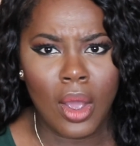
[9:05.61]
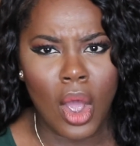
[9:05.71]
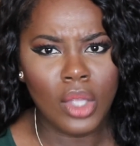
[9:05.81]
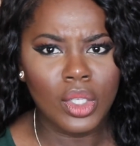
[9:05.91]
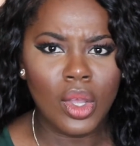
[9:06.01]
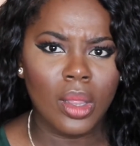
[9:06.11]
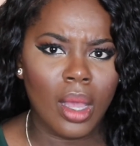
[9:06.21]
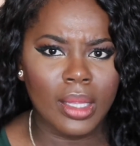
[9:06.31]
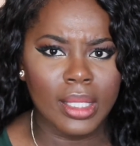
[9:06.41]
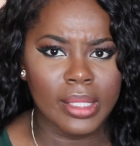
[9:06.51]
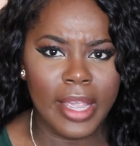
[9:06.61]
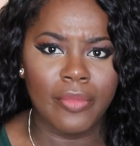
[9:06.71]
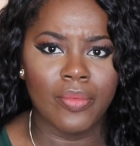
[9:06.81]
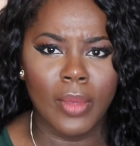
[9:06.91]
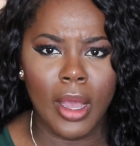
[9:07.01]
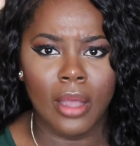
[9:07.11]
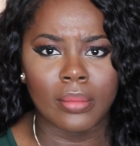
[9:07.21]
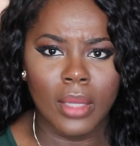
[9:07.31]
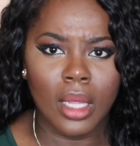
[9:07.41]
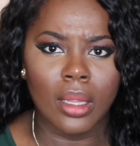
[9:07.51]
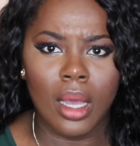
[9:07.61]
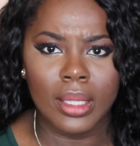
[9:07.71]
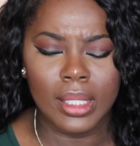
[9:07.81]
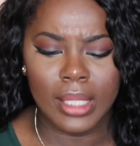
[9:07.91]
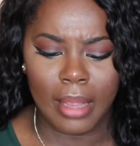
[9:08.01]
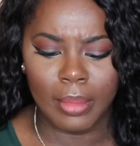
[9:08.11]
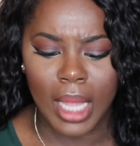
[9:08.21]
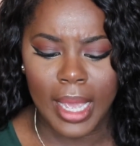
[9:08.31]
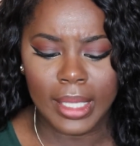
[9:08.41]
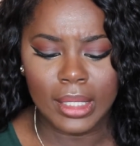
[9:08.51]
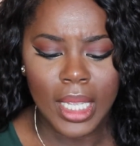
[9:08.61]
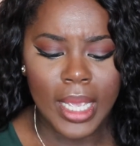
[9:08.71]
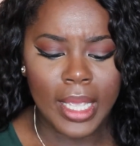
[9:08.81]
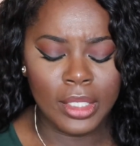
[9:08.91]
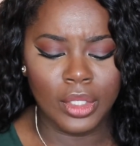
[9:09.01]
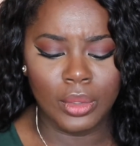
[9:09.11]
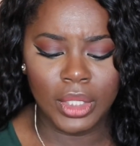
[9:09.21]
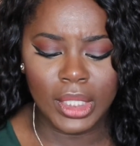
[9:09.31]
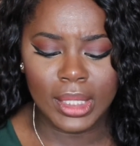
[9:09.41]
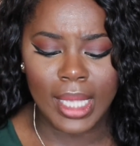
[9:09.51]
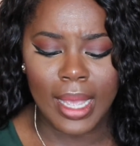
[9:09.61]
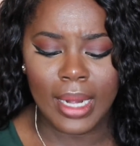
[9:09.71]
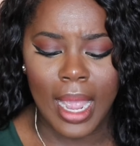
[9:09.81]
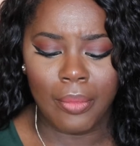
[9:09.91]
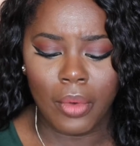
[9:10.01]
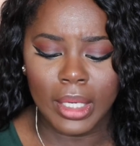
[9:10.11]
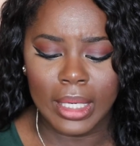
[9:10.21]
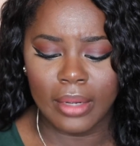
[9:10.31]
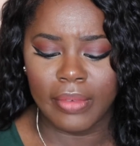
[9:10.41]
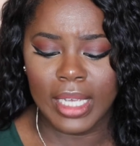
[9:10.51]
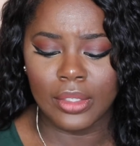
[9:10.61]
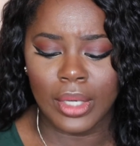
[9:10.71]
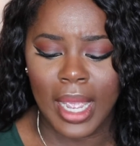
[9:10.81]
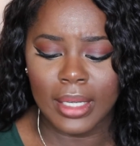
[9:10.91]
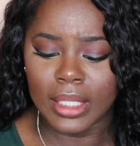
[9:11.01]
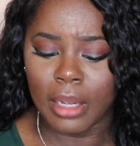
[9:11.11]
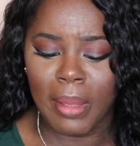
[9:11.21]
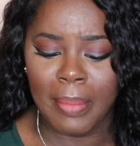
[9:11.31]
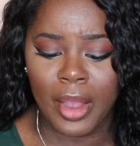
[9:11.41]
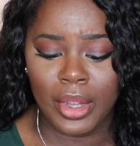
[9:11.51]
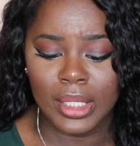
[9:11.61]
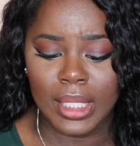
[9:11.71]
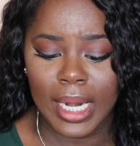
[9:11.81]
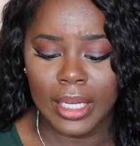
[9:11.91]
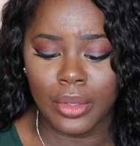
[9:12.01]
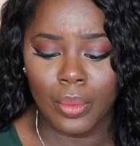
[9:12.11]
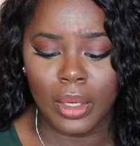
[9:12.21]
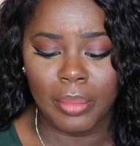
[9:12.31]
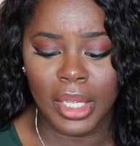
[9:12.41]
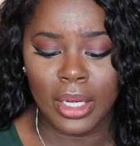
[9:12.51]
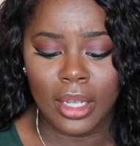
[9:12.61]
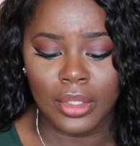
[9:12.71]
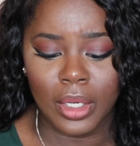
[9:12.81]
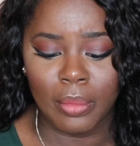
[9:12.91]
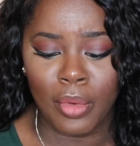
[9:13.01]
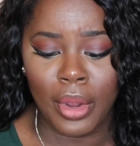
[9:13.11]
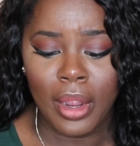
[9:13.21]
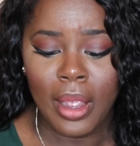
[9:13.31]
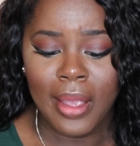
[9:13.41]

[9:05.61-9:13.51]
also along the same lines. And so she said, I wanted advice on how to tell my parents that I don't want to be a doctor anymore.